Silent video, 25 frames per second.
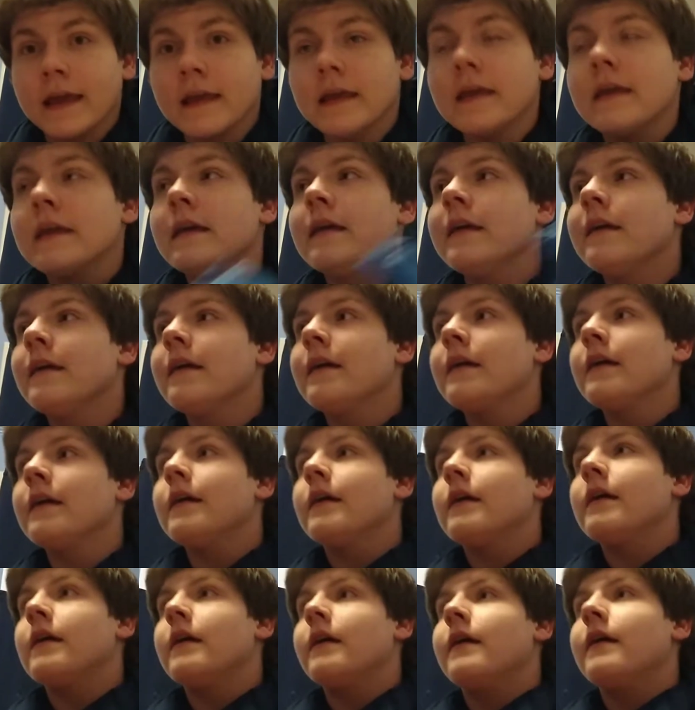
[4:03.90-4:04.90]
why I
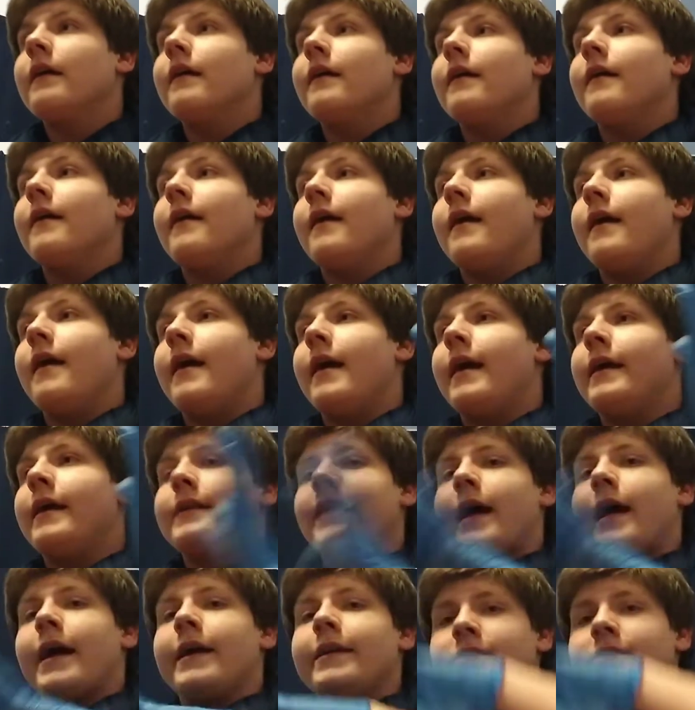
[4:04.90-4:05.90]
do. I just do.
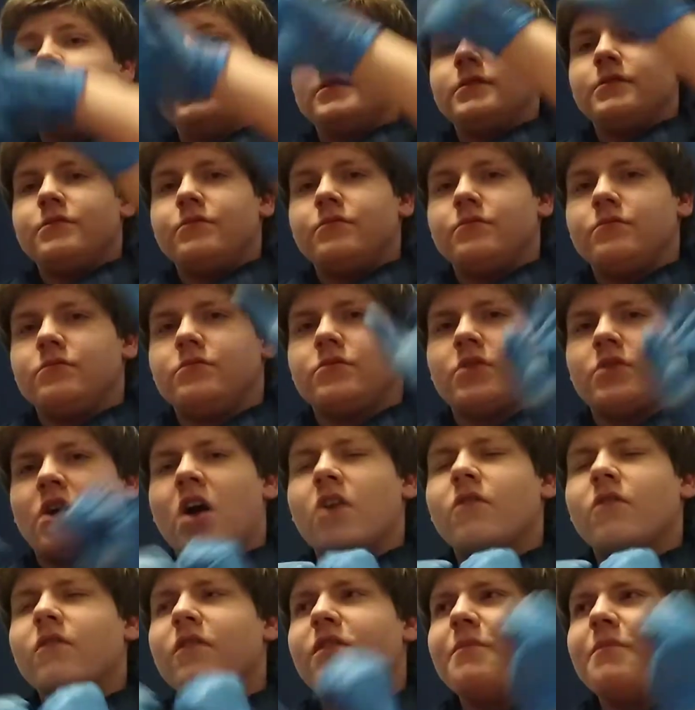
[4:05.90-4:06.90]
See, I don't
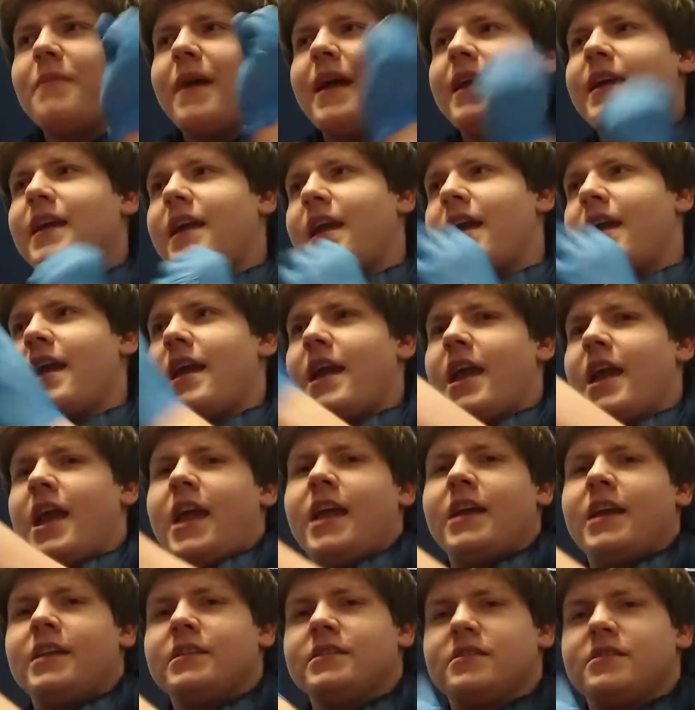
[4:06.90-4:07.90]
know why I do it and I
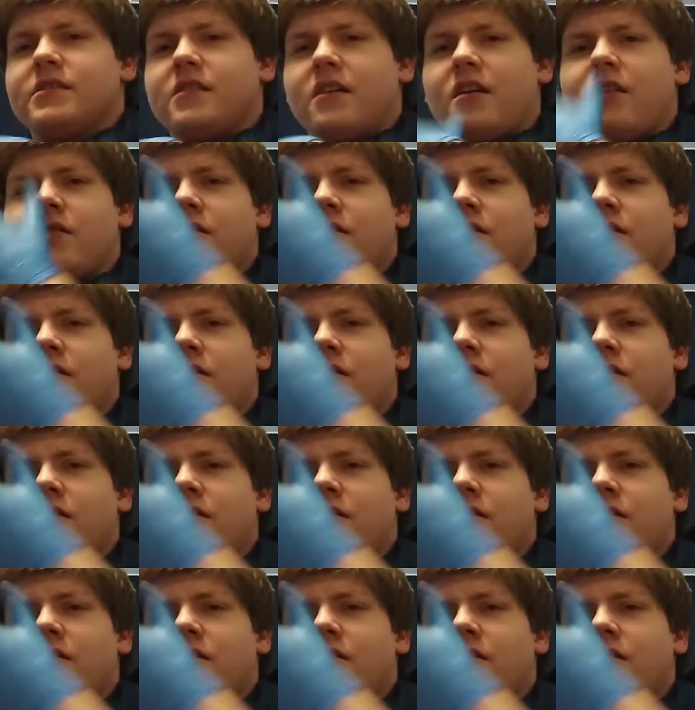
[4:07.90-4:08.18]
clap